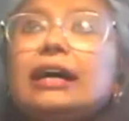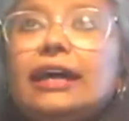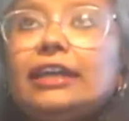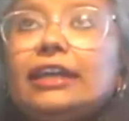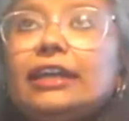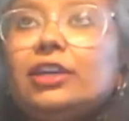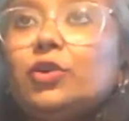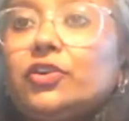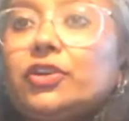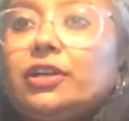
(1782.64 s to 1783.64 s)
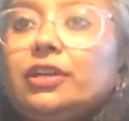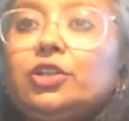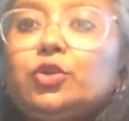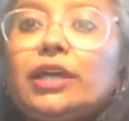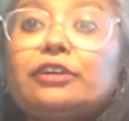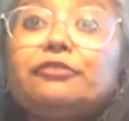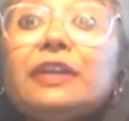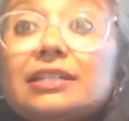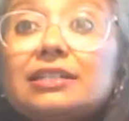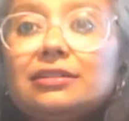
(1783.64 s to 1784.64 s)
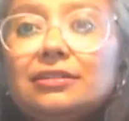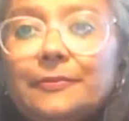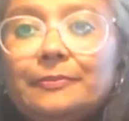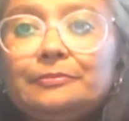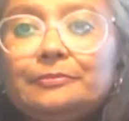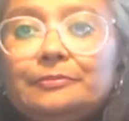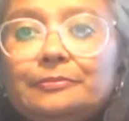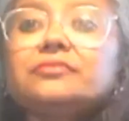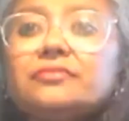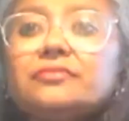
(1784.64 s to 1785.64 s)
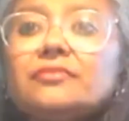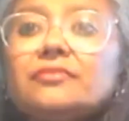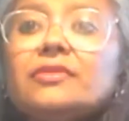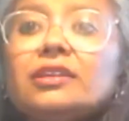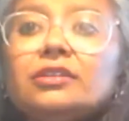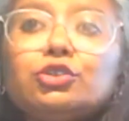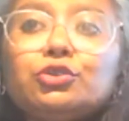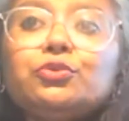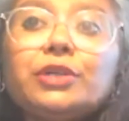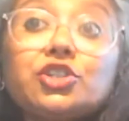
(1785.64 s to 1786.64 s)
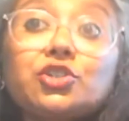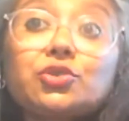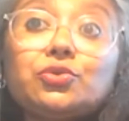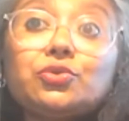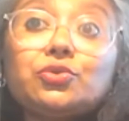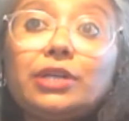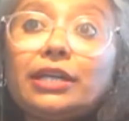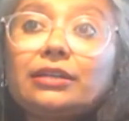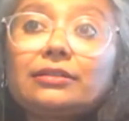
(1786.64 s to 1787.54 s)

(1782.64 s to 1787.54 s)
eye, or like a filter through which to